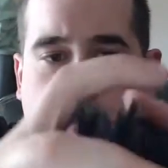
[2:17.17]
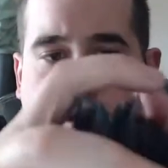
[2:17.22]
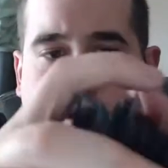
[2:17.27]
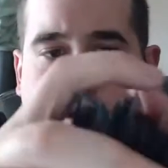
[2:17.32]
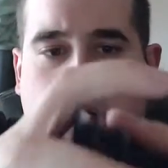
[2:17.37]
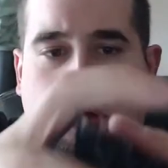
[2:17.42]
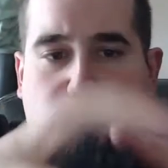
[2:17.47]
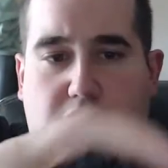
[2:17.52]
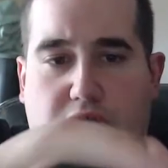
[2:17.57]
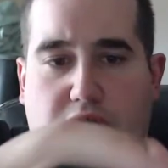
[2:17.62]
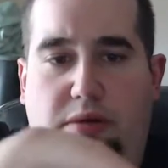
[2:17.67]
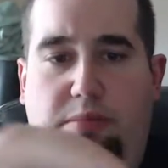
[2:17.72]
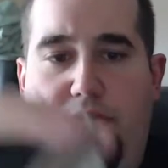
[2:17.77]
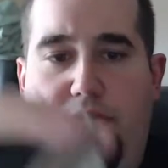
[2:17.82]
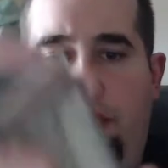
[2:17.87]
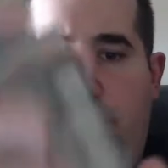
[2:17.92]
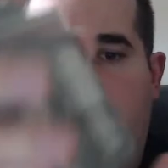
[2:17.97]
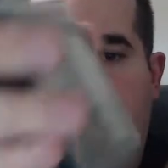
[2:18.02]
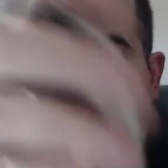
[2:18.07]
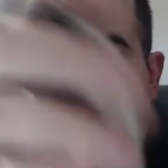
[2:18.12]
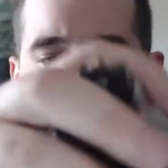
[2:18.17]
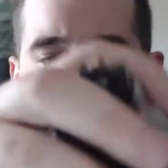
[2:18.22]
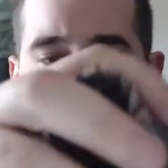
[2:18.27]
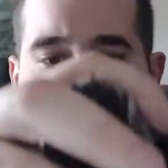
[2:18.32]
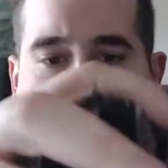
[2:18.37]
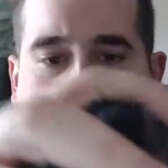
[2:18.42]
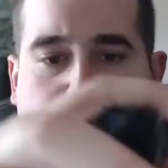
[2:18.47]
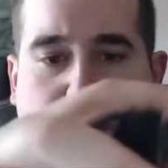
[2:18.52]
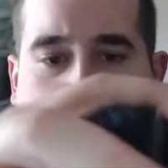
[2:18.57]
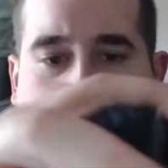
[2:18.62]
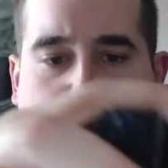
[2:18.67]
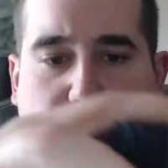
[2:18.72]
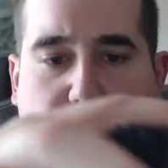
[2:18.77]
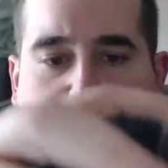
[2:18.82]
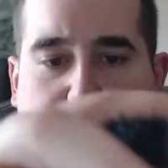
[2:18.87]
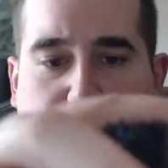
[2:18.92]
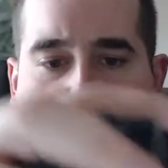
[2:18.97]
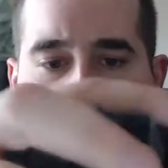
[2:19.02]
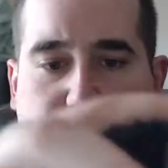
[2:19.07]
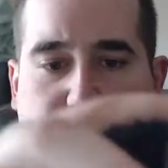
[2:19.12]
But
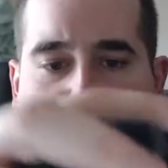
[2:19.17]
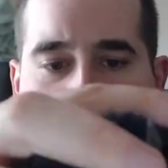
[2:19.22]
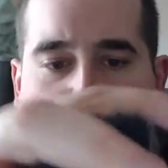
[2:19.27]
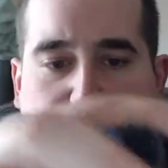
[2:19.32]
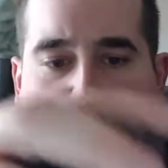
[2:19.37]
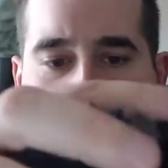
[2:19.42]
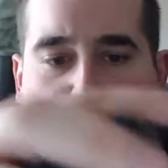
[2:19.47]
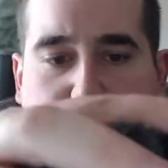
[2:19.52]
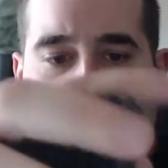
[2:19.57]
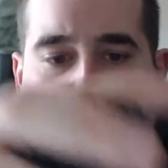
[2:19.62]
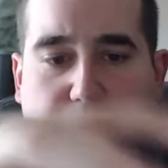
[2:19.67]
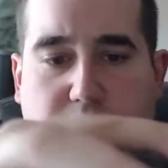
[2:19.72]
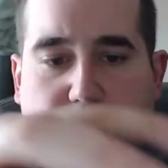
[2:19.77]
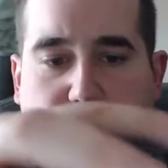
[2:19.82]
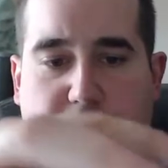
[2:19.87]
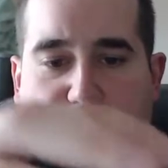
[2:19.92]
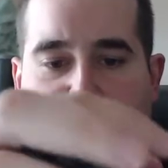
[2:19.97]
as